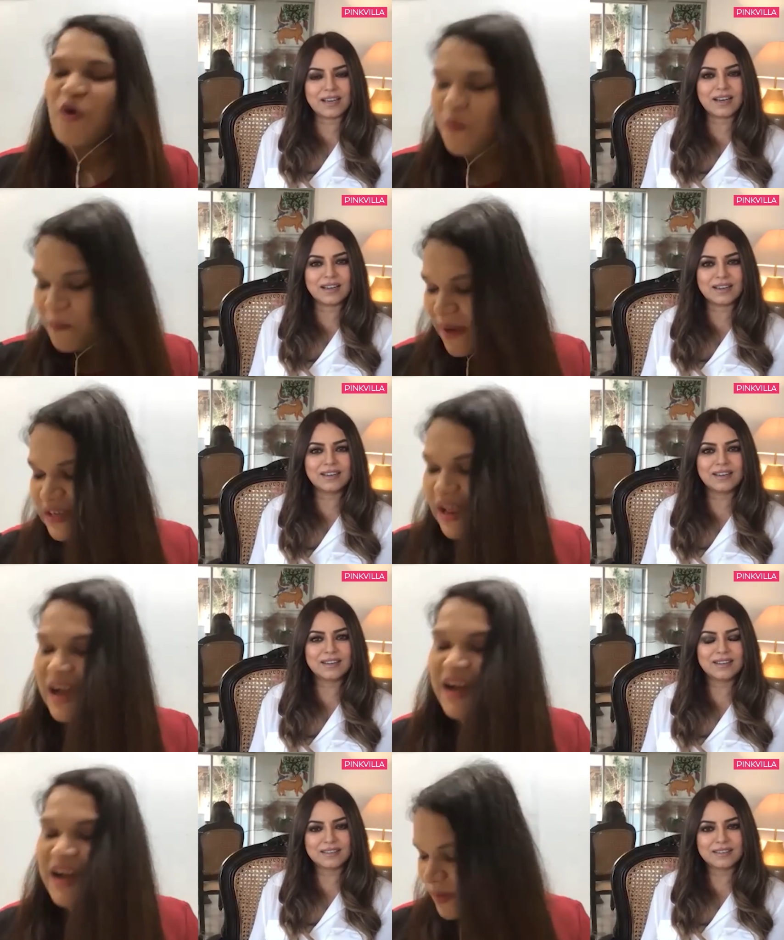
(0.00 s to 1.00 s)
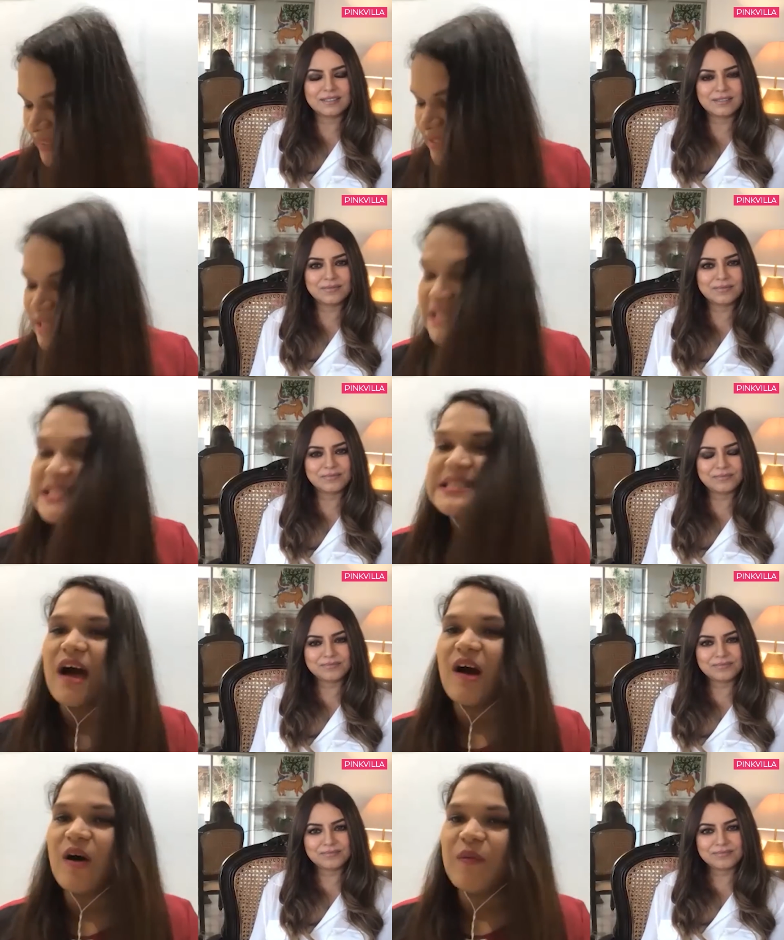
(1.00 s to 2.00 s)
Speaker 1: but I'm sure now with
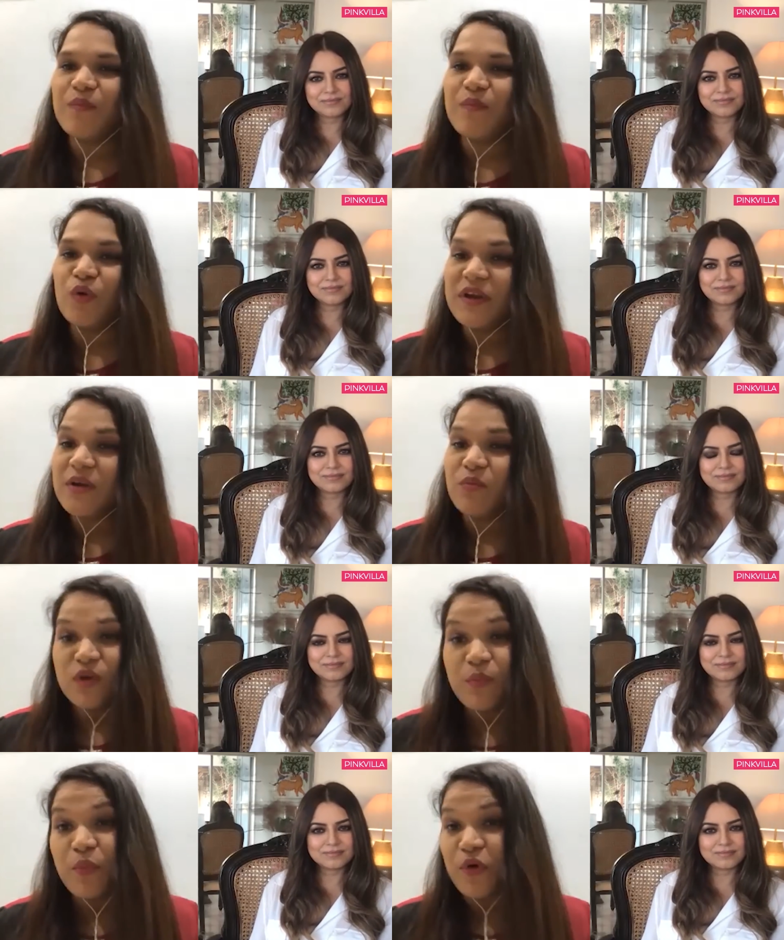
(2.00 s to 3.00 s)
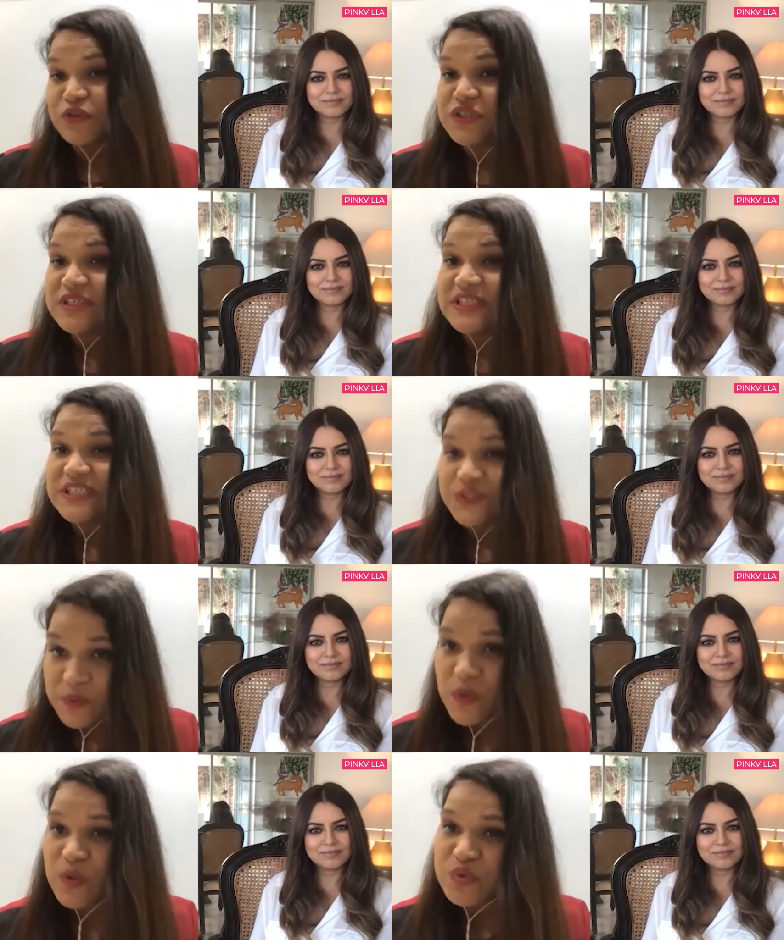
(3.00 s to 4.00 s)
this, uh, more and more opportunities will
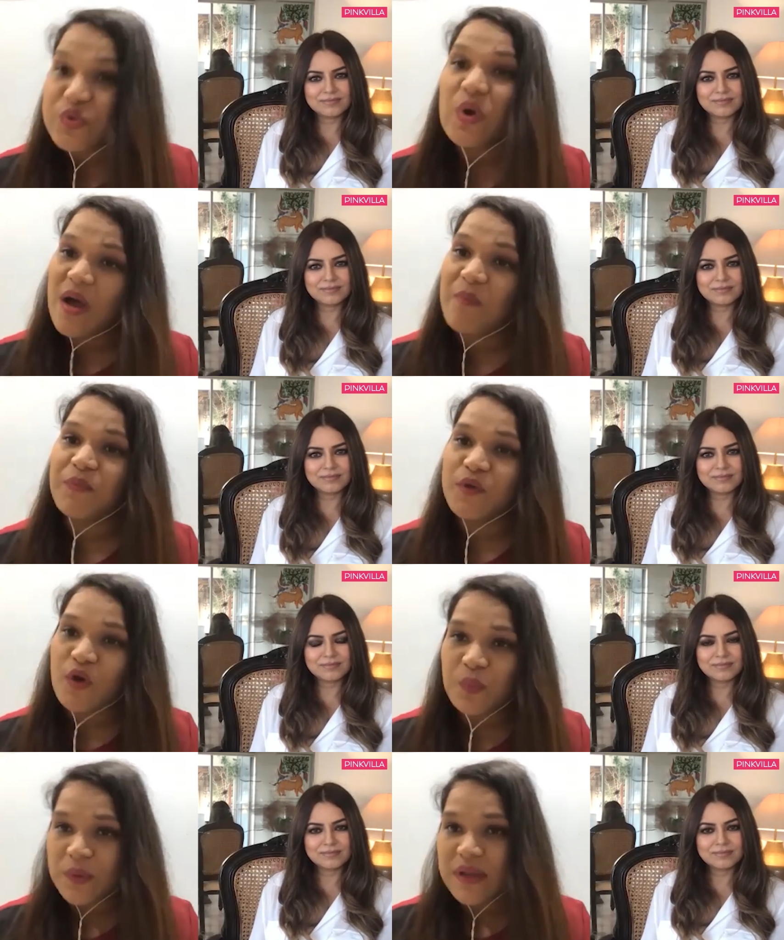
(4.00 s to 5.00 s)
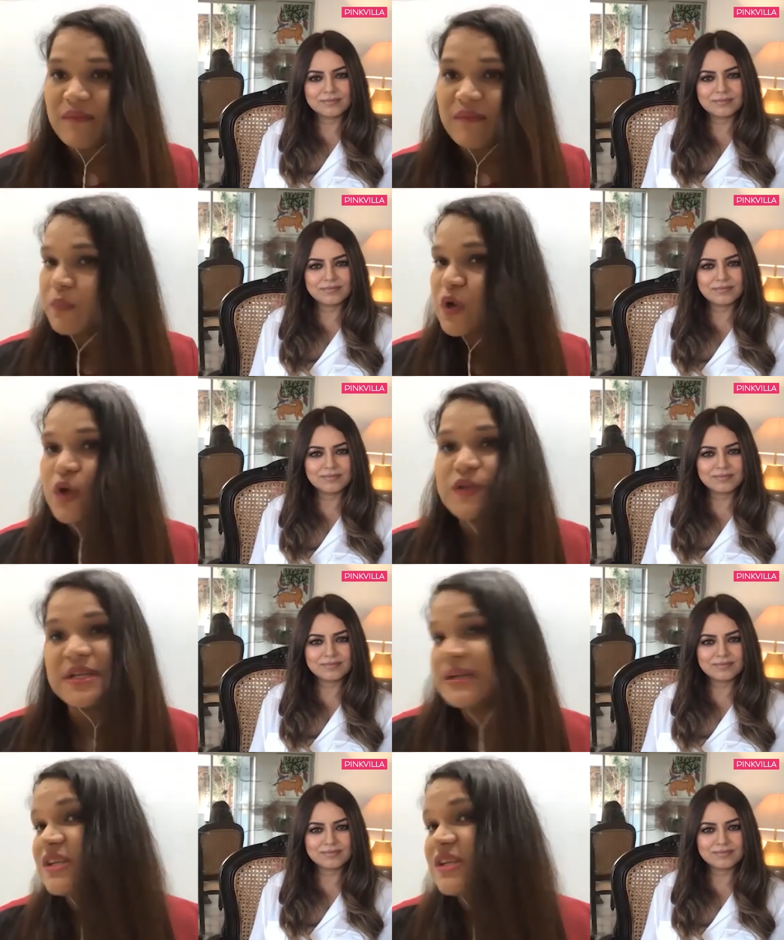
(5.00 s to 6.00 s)
also come your way
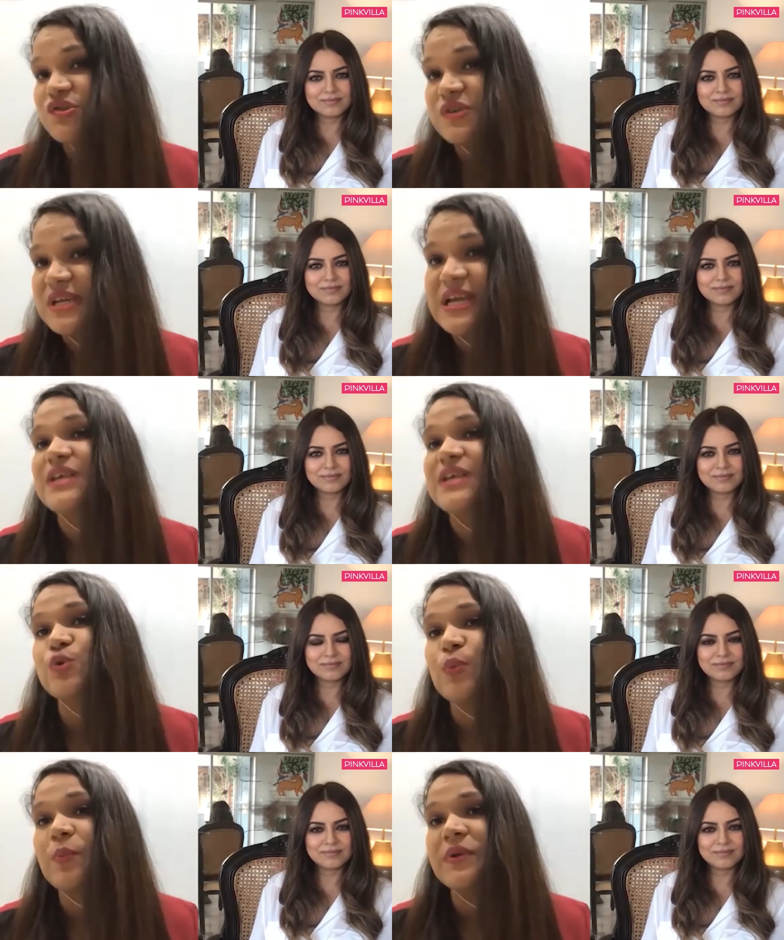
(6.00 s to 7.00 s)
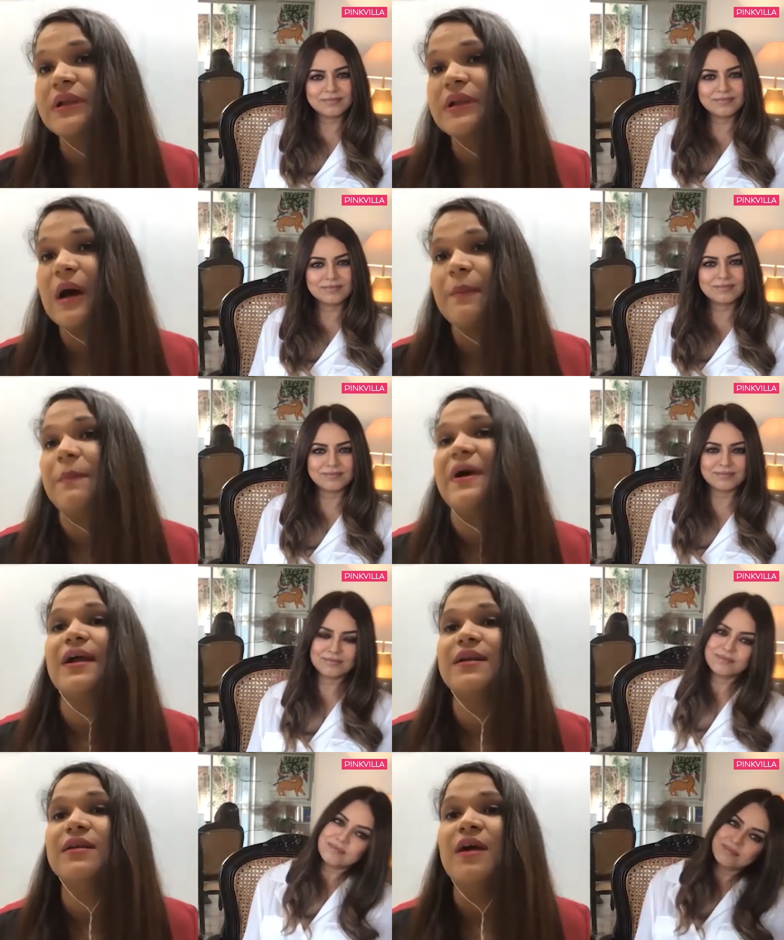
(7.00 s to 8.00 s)
because the industry has opened up and
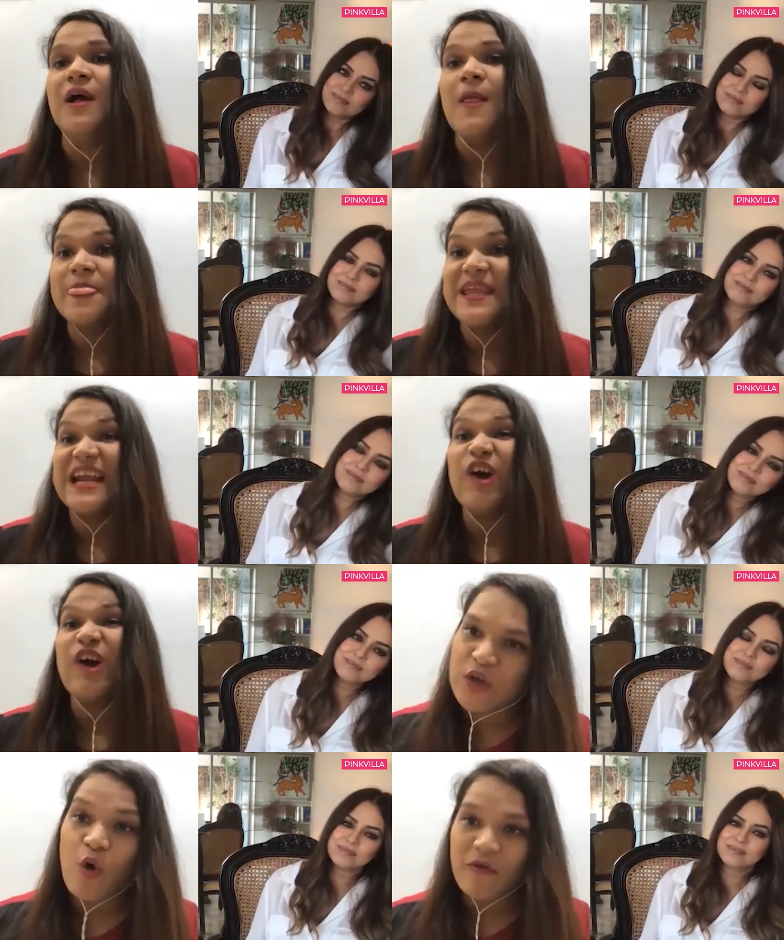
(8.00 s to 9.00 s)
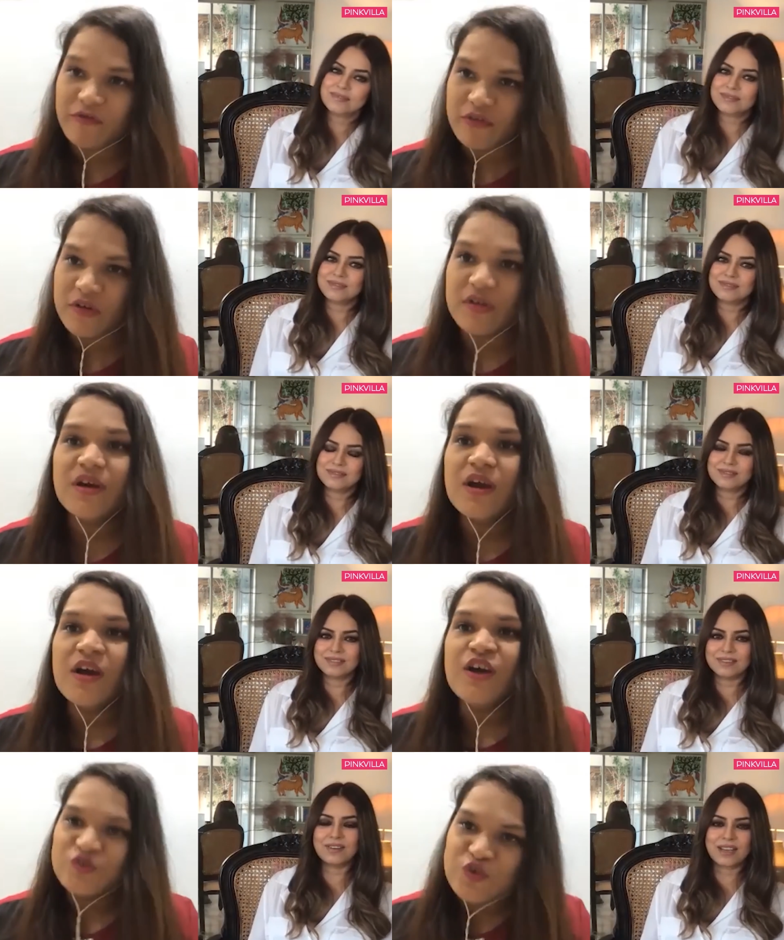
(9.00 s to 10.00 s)
there are good roles, better
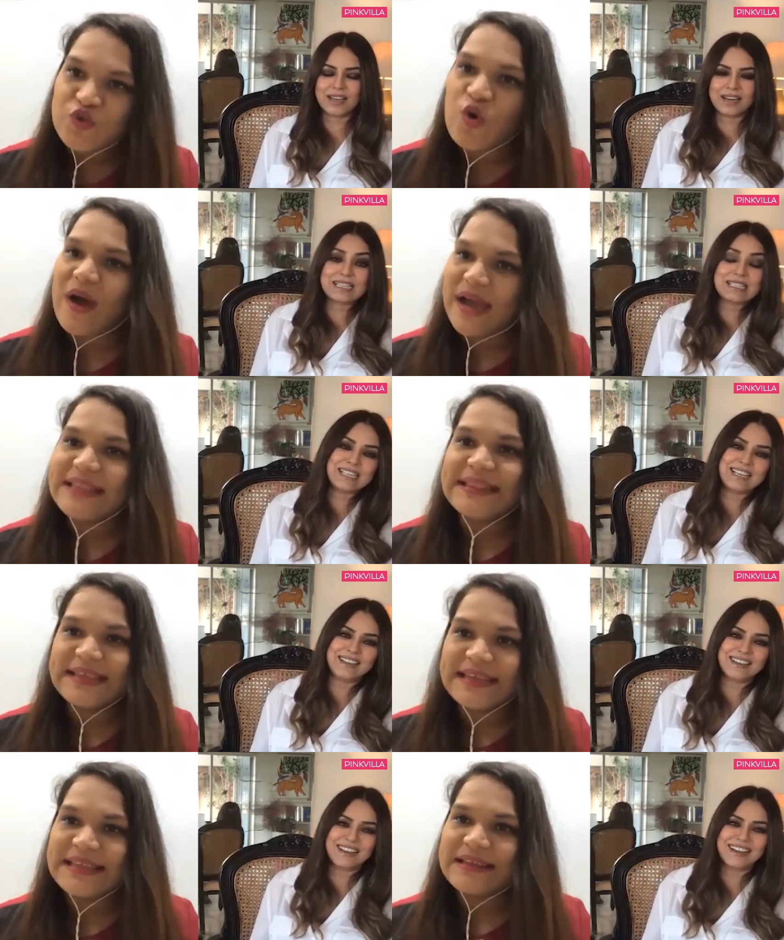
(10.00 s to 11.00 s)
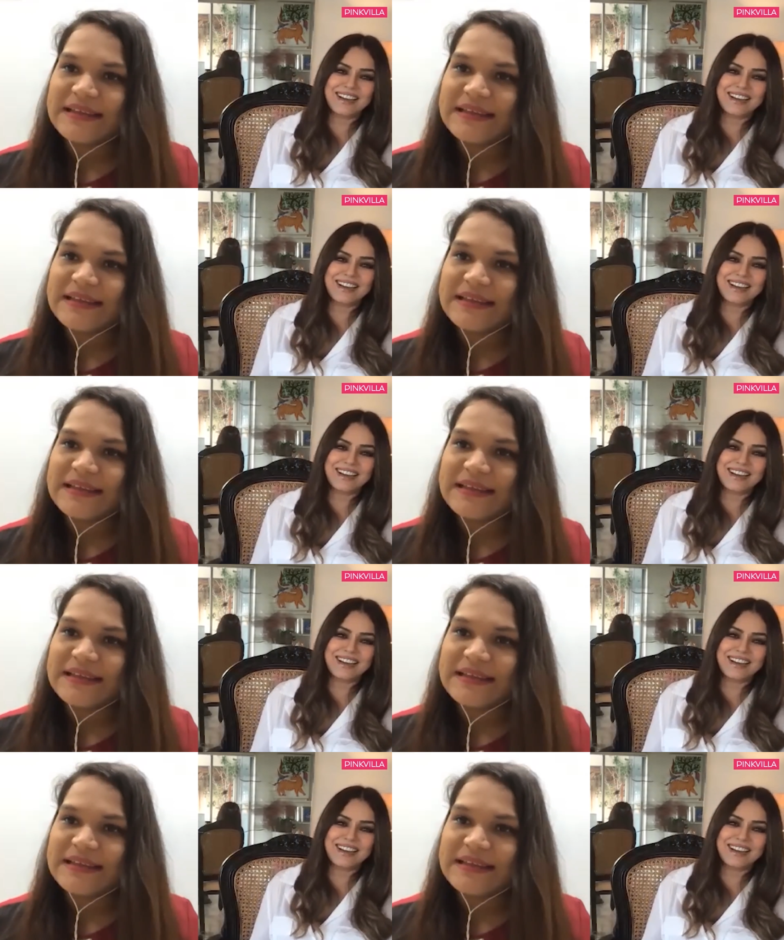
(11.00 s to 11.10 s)
roles today being offered.